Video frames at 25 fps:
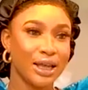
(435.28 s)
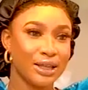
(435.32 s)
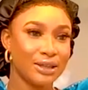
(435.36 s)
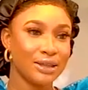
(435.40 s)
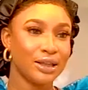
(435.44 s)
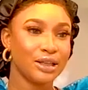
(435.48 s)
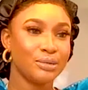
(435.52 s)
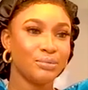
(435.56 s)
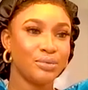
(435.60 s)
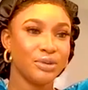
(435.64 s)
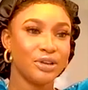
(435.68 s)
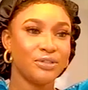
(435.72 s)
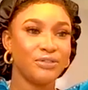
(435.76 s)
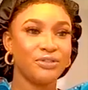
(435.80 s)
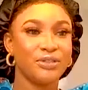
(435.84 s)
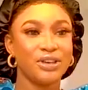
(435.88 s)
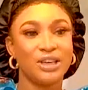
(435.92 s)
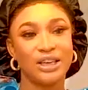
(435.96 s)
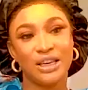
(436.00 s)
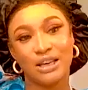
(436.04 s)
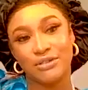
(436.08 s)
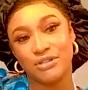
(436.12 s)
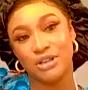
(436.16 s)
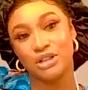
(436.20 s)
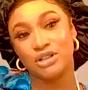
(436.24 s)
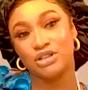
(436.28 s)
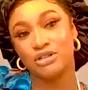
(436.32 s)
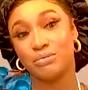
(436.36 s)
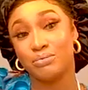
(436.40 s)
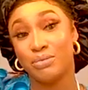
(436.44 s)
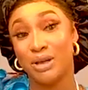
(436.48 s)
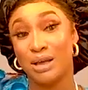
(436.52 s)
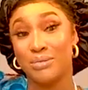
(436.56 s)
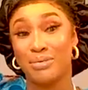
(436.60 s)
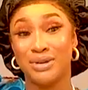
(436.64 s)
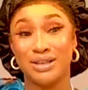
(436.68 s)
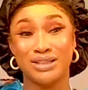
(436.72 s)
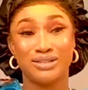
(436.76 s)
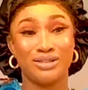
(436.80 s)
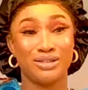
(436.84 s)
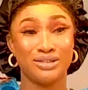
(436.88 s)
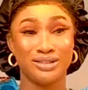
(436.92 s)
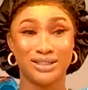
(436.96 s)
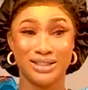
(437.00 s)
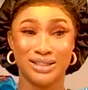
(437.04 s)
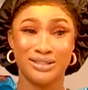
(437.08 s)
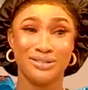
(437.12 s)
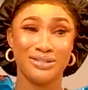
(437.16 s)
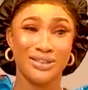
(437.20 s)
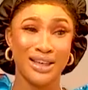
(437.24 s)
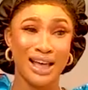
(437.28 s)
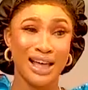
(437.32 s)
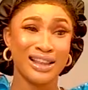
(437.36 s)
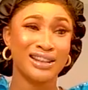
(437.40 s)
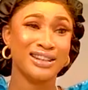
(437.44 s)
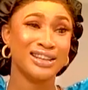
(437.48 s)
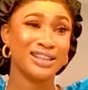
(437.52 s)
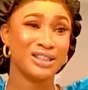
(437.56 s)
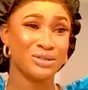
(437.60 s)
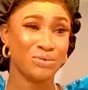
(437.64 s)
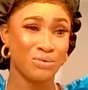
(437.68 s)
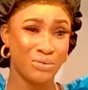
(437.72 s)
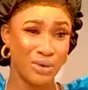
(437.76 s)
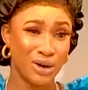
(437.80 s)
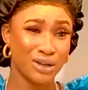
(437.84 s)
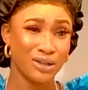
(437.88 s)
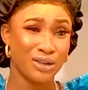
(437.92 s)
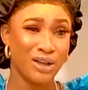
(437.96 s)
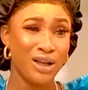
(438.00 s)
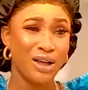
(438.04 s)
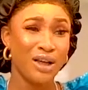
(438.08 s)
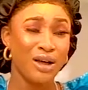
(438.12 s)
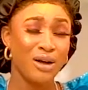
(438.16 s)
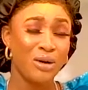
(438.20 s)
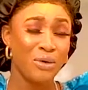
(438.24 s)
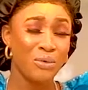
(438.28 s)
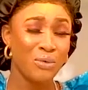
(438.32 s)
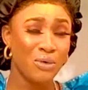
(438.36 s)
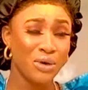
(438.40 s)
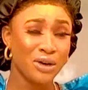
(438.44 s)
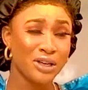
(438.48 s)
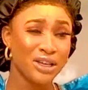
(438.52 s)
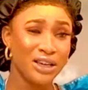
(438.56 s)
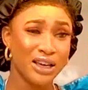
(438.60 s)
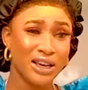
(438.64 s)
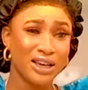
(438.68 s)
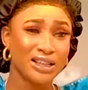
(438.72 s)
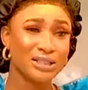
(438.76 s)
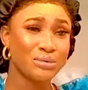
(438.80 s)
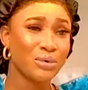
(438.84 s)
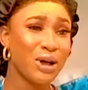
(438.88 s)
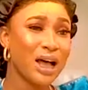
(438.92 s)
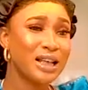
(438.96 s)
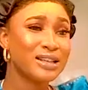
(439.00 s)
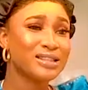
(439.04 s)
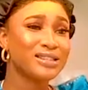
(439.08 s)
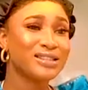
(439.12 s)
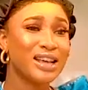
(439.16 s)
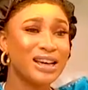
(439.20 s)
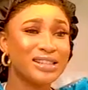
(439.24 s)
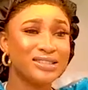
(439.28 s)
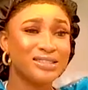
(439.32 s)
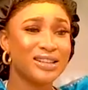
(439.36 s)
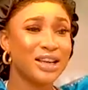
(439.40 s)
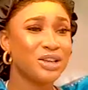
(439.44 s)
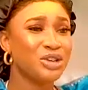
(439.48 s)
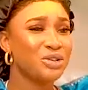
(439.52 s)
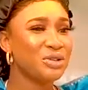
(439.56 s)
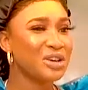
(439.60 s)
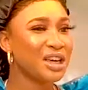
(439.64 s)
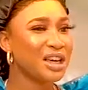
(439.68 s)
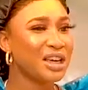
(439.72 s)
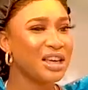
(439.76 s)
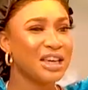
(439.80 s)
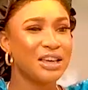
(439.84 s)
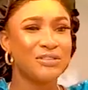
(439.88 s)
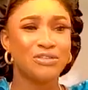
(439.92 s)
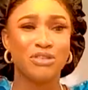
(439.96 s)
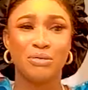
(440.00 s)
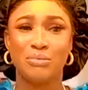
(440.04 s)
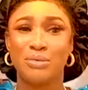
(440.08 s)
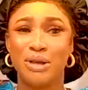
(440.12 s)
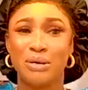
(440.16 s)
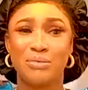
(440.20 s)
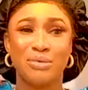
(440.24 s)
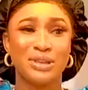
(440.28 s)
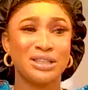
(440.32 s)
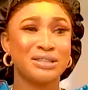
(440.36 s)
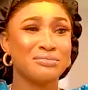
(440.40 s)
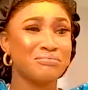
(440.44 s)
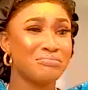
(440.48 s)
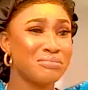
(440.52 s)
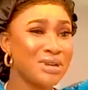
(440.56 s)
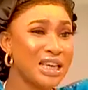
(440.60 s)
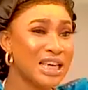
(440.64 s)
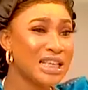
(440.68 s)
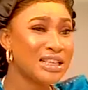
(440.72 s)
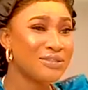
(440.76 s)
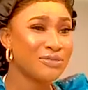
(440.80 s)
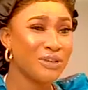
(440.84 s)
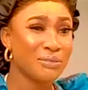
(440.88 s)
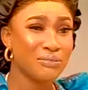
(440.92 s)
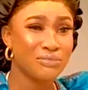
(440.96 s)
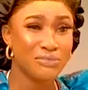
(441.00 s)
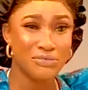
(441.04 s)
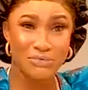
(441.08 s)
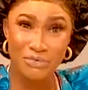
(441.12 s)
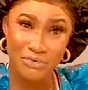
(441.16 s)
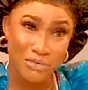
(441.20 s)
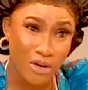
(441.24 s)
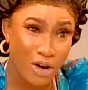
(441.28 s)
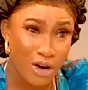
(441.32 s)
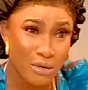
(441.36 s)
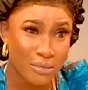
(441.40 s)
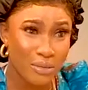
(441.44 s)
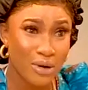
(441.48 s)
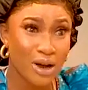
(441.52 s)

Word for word: cannot be given to babies until they are at least one, one years. But aside that, you can give your babies meat from four